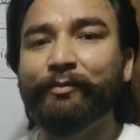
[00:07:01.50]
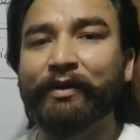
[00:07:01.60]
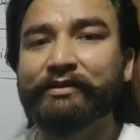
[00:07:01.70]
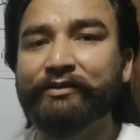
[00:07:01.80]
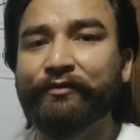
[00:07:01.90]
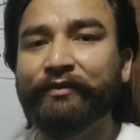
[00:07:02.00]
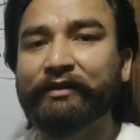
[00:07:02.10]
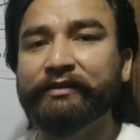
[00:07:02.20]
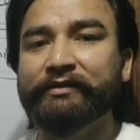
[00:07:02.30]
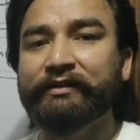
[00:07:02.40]
passing of
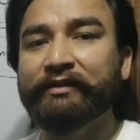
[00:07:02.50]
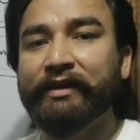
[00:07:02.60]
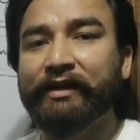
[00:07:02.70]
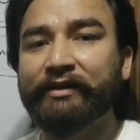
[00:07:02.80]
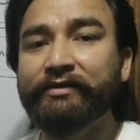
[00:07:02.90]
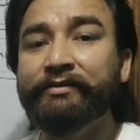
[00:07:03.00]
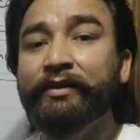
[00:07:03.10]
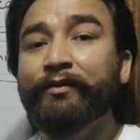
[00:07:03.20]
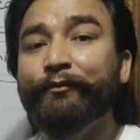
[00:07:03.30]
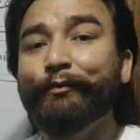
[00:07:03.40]
electricity, that is
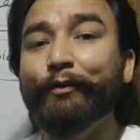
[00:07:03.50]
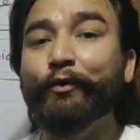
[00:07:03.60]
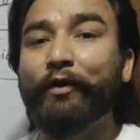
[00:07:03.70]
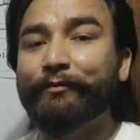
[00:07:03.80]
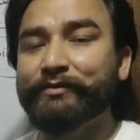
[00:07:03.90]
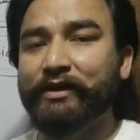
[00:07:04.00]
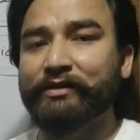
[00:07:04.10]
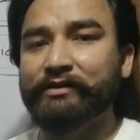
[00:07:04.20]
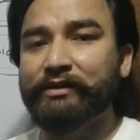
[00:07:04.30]
flow of charge.